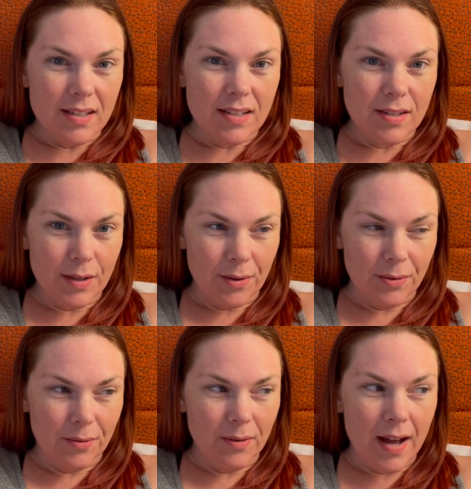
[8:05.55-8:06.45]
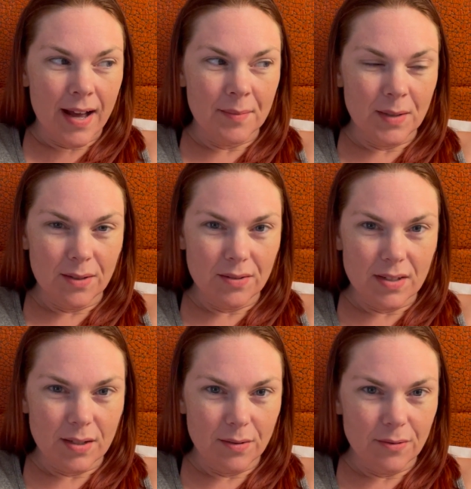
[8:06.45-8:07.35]
So I'm
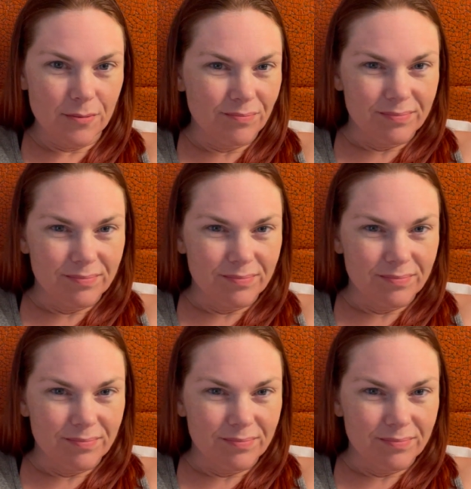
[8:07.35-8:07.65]
used to